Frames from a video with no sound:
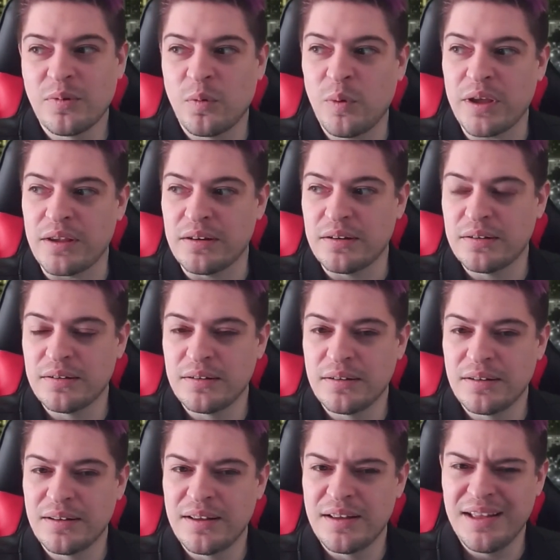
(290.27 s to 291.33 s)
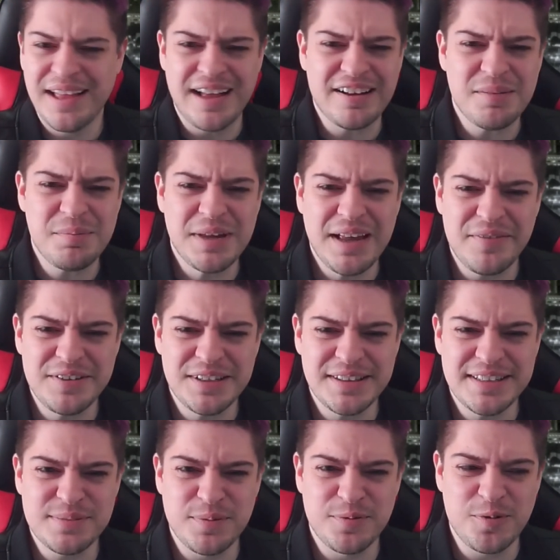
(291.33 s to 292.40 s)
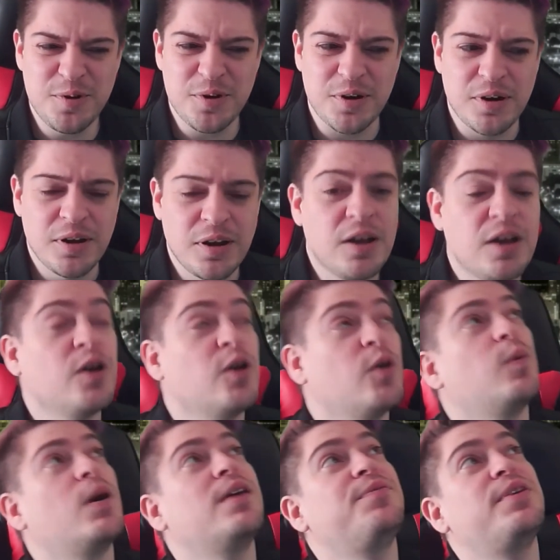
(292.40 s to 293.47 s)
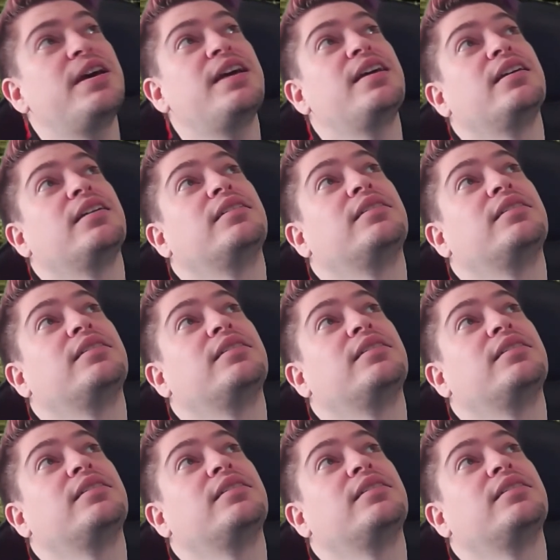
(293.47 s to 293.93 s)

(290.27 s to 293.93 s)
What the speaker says: Wait. How come I haven't done this before? Wifey!